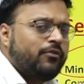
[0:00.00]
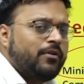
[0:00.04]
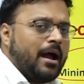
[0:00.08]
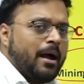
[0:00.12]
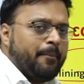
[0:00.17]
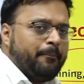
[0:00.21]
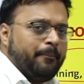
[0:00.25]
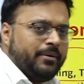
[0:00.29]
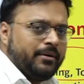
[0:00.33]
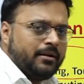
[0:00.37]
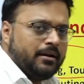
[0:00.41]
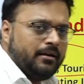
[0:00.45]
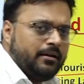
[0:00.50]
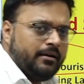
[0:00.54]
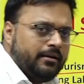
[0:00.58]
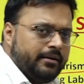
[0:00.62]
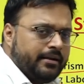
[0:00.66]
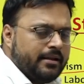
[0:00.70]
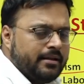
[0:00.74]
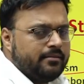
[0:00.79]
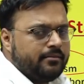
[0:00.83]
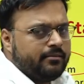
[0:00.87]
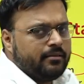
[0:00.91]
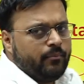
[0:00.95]
capital
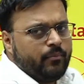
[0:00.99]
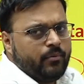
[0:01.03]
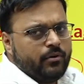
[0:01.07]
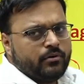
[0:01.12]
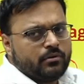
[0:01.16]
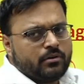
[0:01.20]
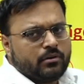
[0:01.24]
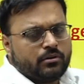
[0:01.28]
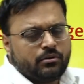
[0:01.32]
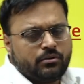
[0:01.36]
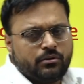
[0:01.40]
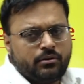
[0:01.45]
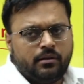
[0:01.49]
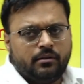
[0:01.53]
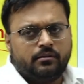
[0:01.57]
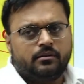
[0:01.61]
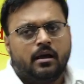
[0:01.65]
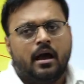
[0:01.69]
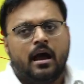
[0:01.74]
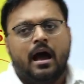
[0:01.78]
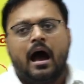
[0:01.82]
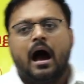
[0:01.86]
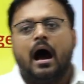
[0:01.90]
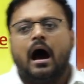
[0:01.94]
intensive industries
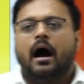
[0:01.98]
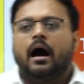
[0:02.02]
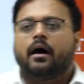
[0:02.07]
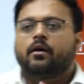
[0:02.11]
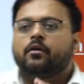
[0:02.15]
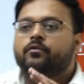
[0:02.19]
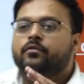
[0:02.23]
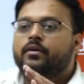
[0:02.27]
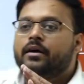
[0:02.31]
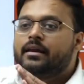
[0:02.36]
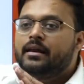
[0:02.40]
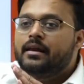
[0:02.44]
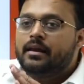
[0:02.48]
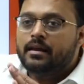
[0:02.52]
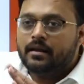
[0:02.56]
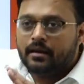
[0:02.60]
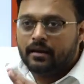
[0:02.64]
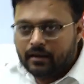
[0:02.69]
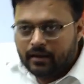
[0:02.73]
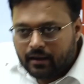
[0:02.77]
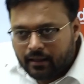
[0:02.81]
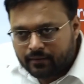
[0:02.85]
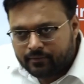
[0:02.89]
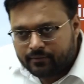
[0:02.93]
are very
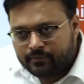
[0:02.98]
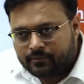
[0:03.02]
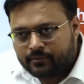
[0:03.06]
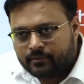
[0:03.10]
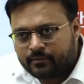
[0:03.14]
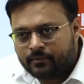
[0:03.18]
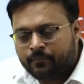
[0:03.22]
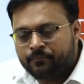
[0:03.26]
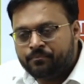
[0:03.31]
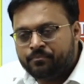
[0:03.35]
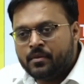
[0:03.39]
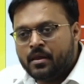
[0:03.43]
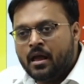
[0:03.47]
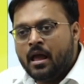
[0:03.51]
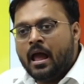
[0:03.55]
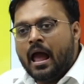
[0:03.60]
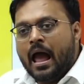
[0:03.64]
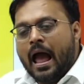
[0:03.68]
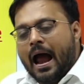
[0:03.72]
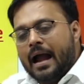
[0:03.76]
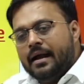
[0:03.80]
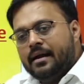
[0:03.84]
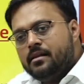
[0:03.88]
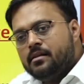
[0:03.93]
less.
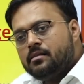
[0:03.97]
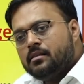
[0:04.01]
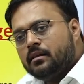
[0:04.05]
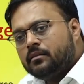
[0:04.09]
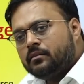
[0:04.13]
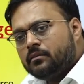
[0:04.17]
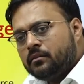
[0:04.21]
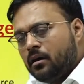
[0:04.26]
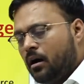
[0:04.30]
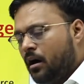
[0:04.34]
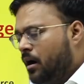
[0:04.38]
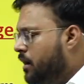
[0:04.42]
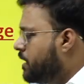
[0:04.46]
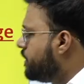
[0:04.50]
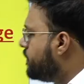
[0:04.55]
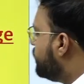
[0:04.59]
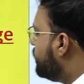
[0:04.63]
And in the third